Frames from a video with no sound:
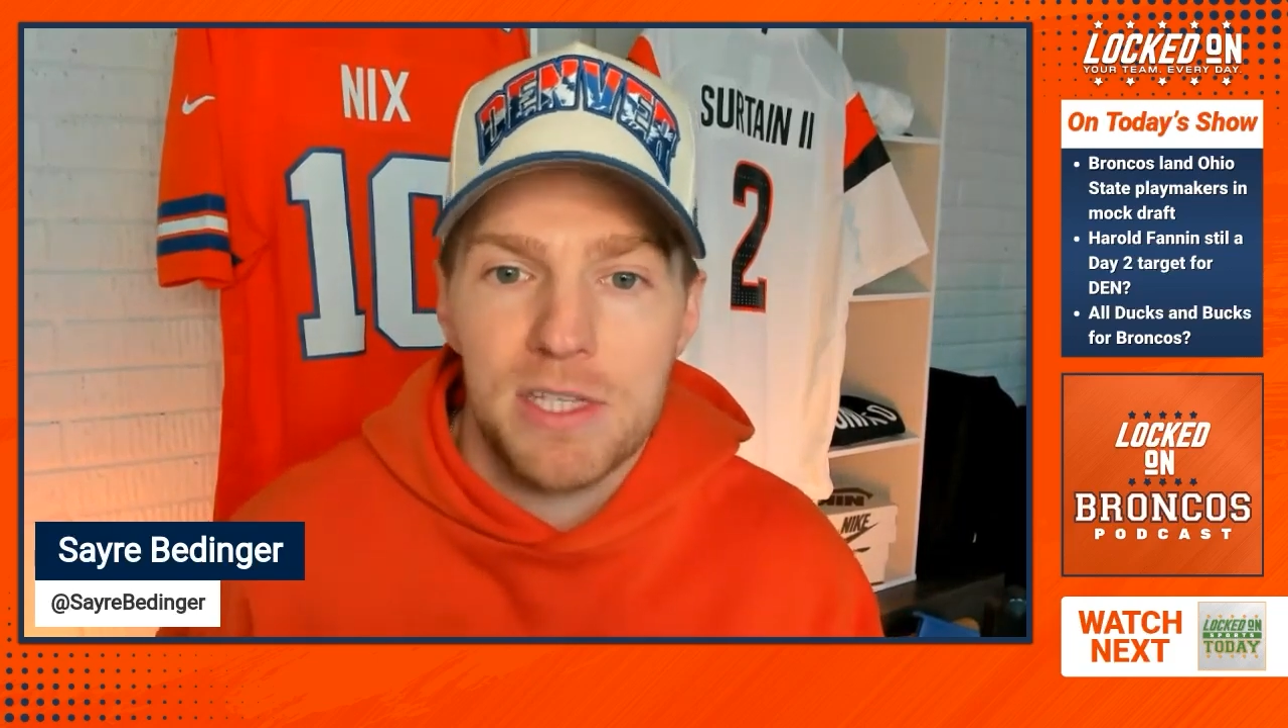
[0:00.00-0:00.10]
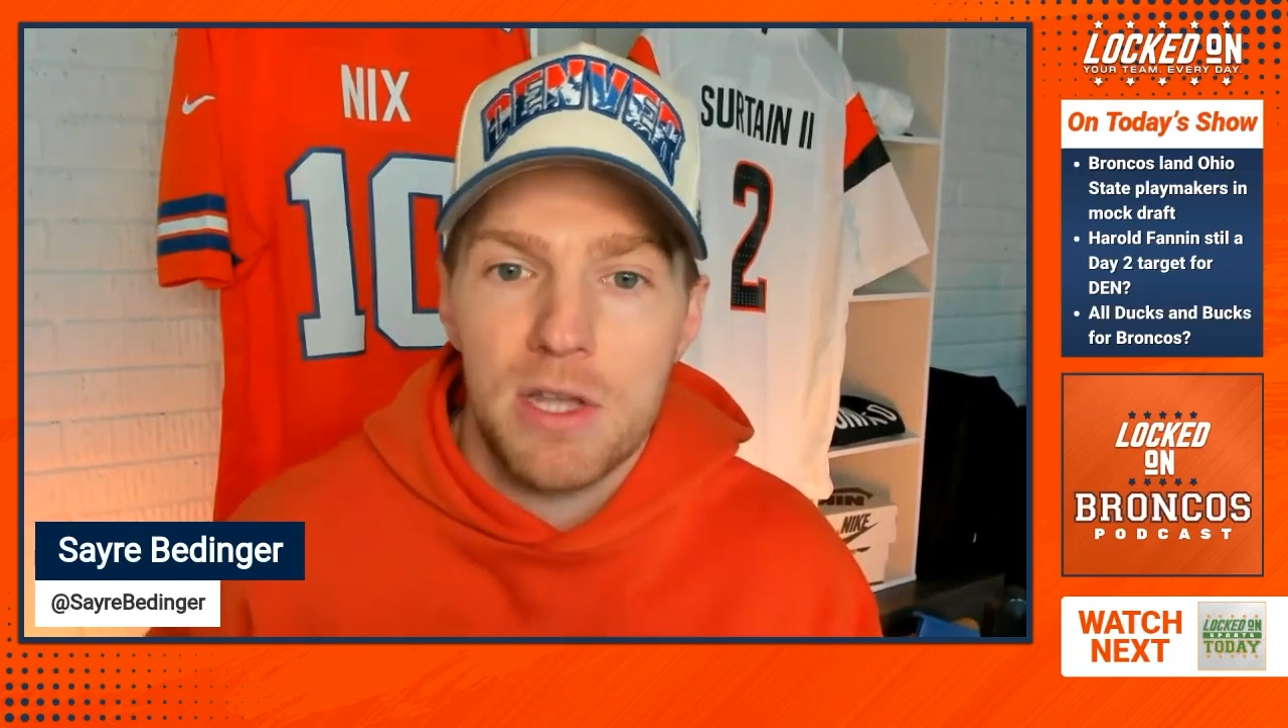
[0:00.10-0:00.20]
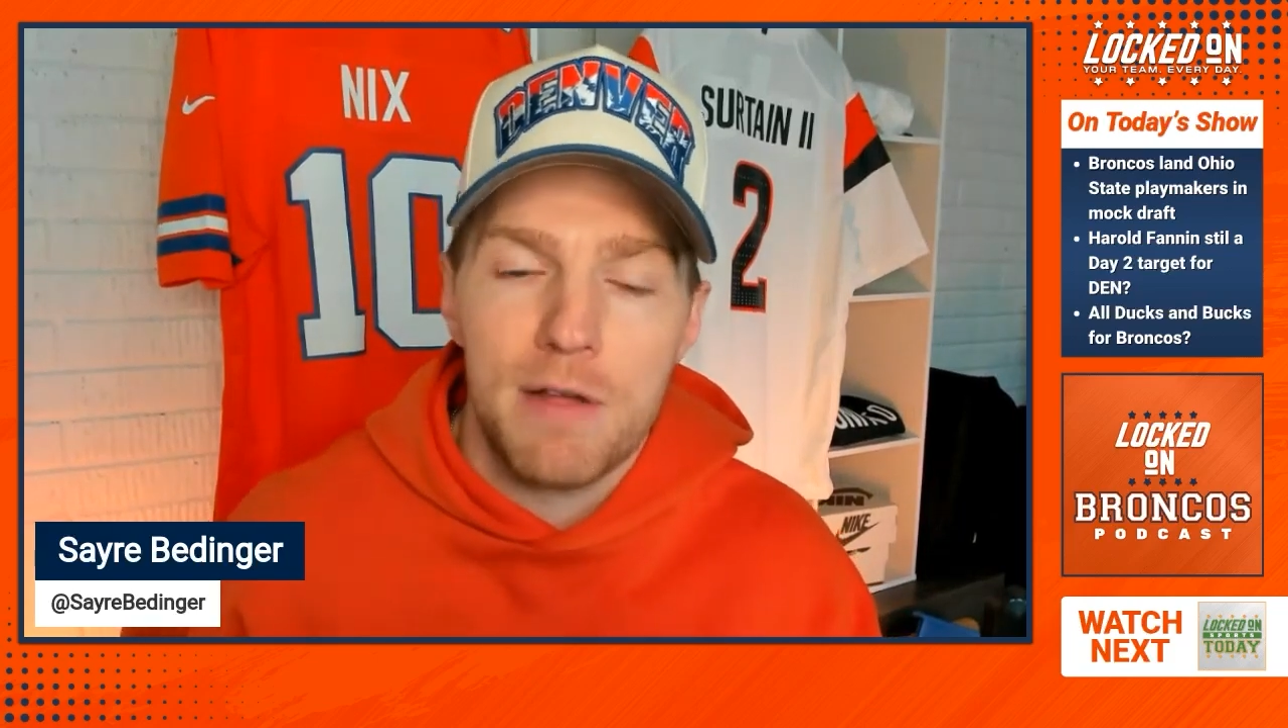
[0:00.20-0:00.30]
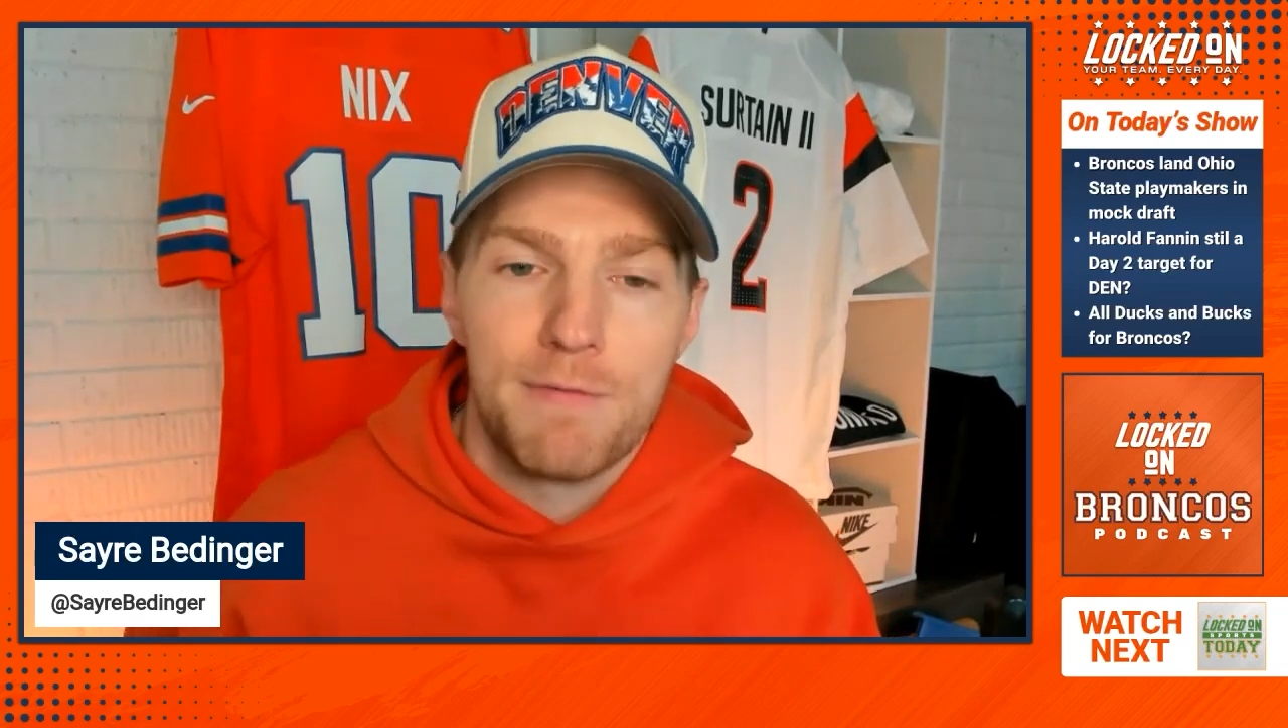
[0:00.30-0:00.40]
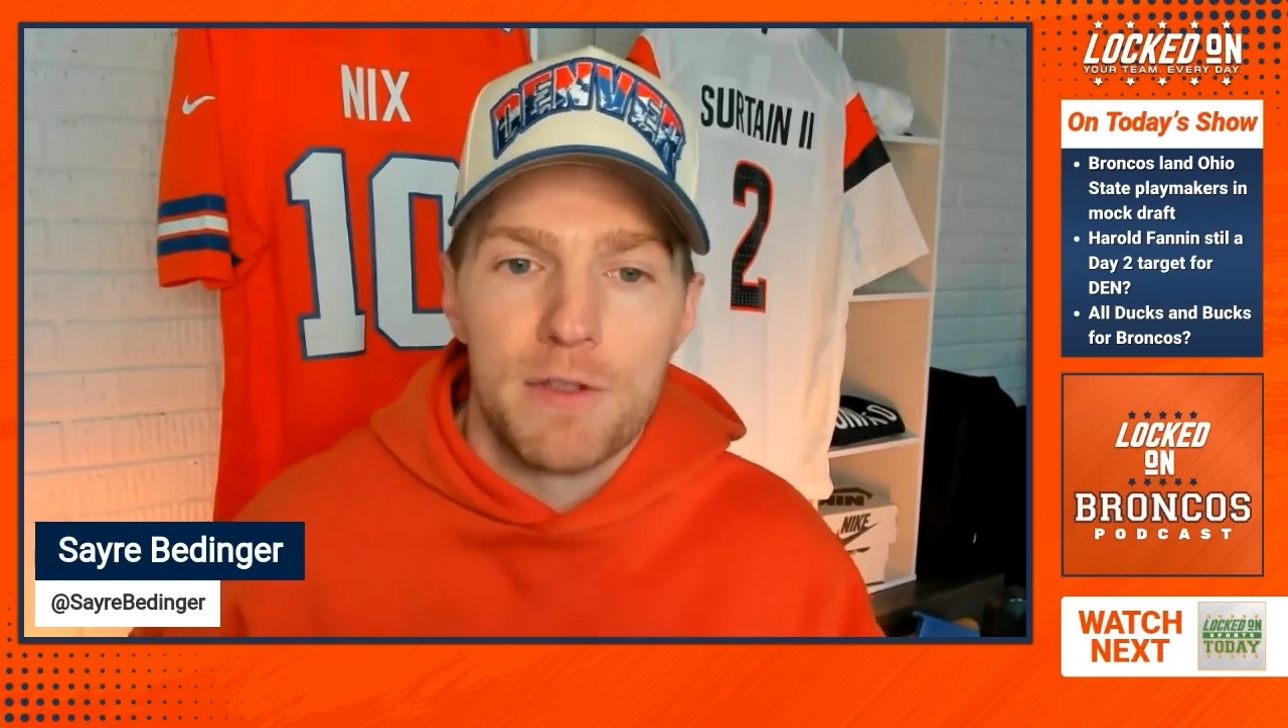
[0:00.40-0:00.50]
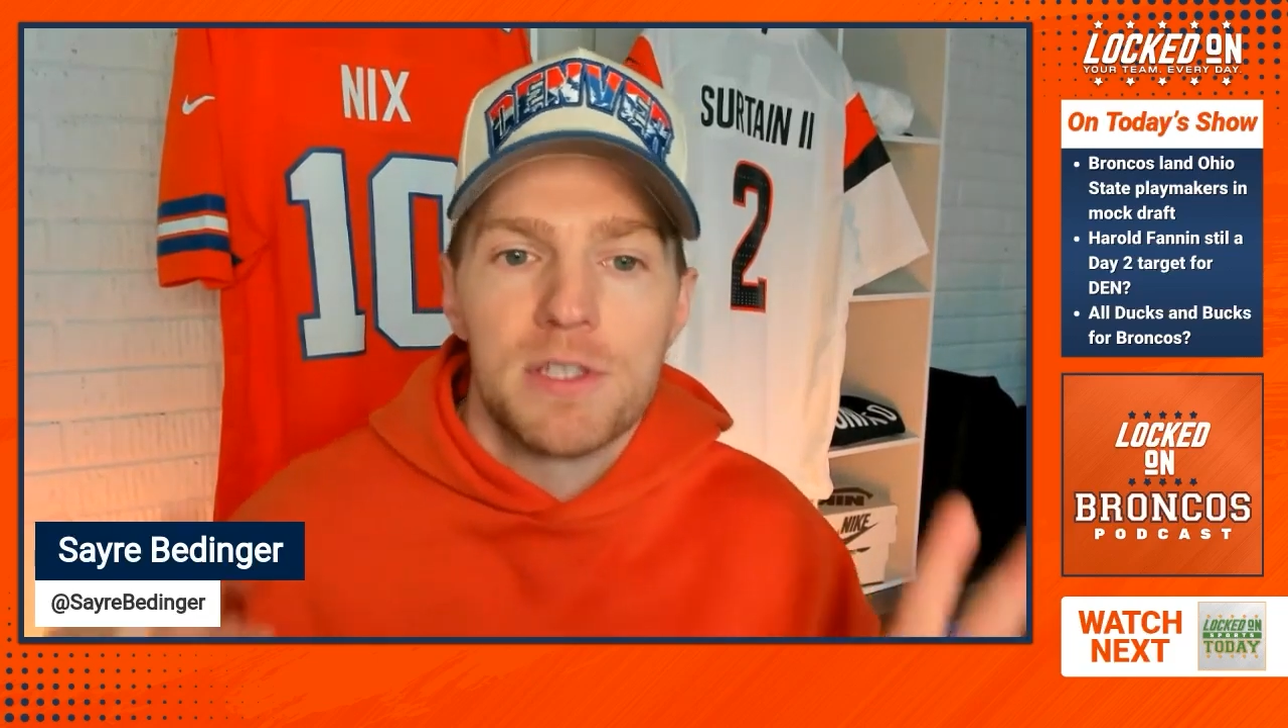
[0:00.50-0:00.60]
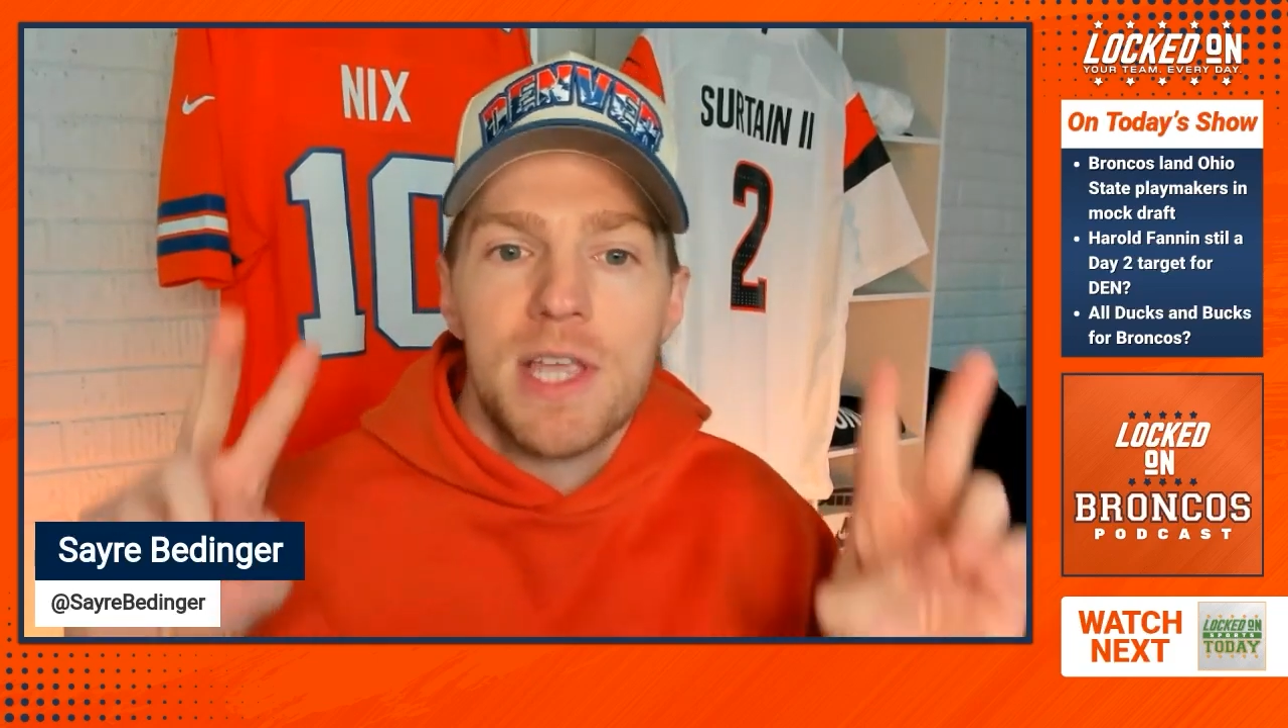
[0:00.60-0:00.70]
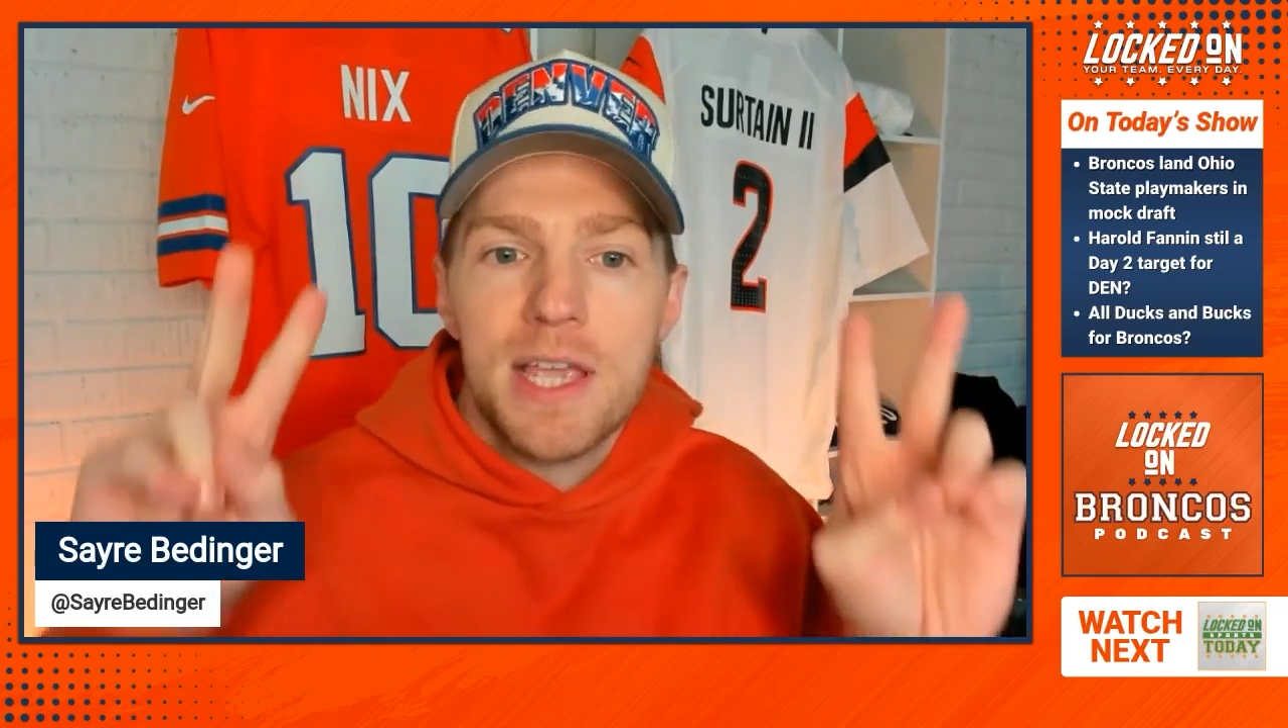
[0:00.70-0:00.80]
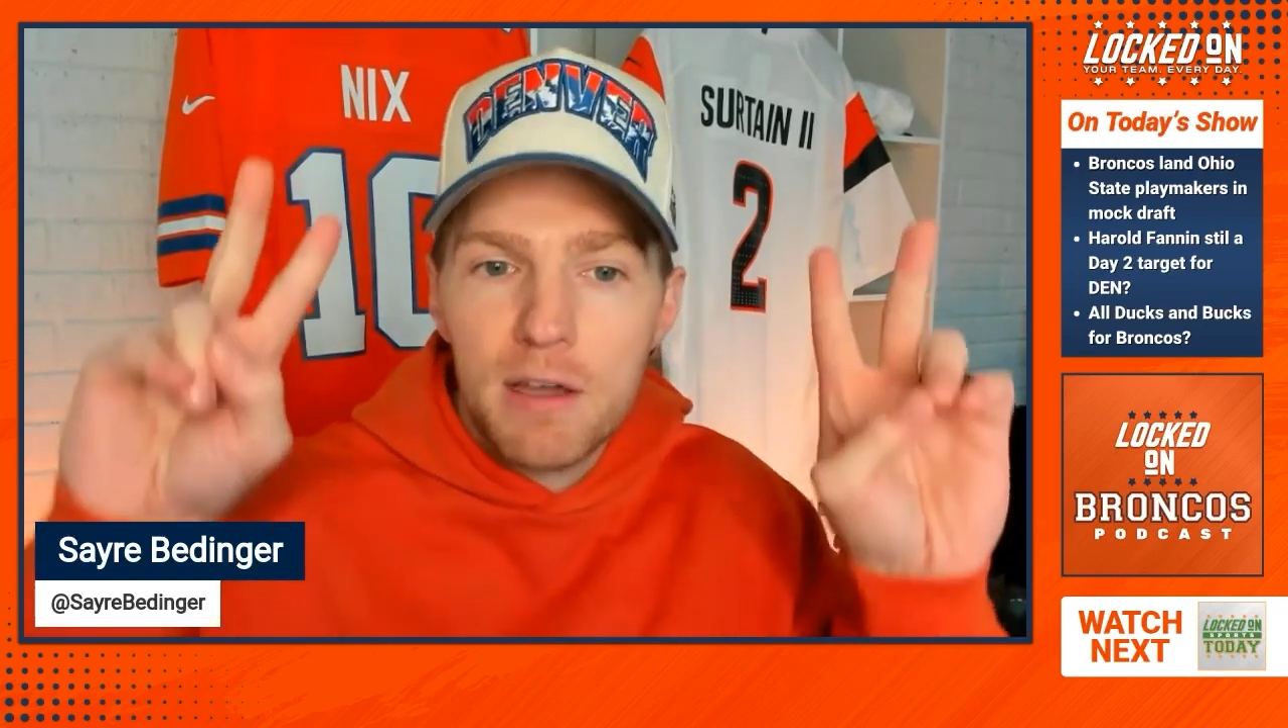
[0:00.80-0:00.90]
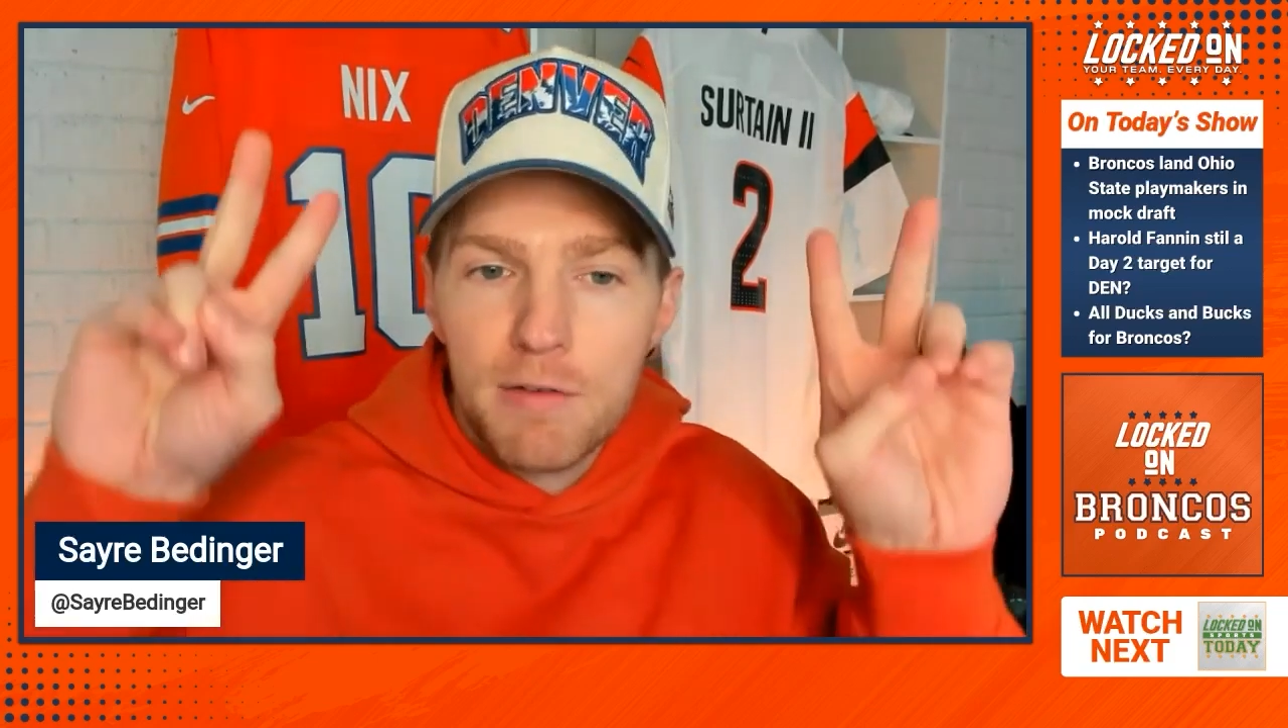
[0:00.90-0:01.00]
on it for the
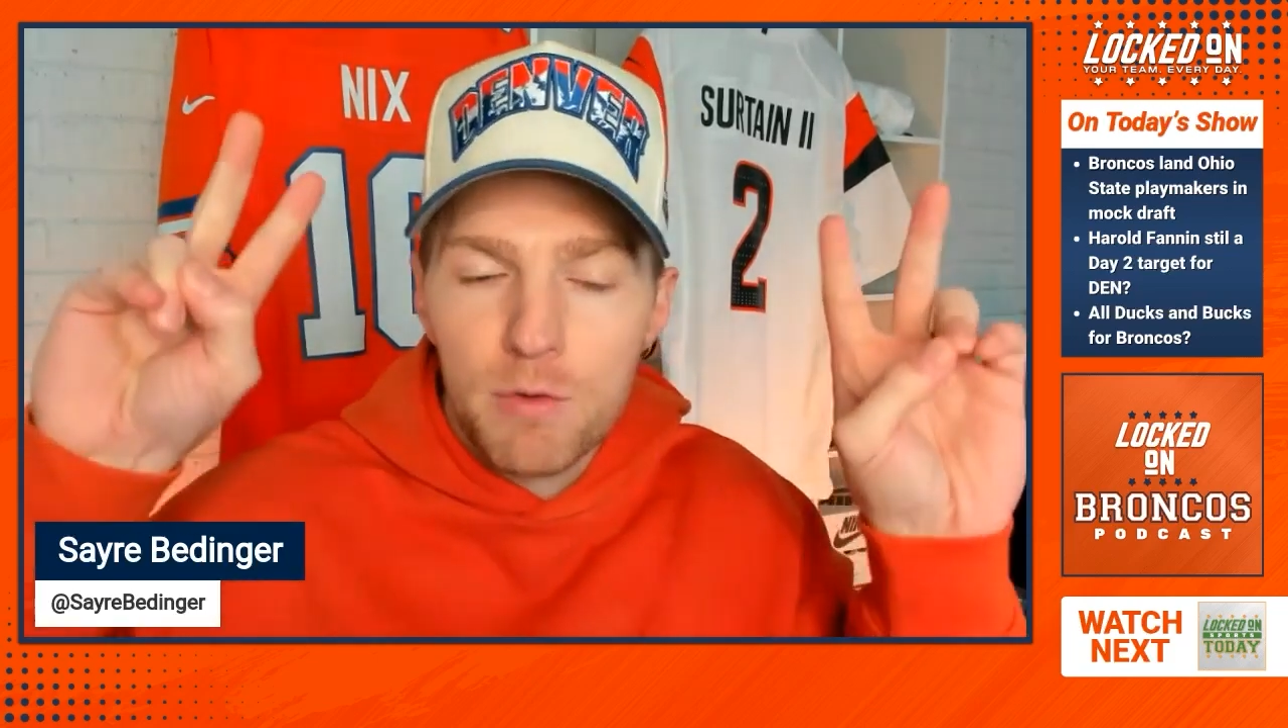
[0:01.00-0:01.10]
sake of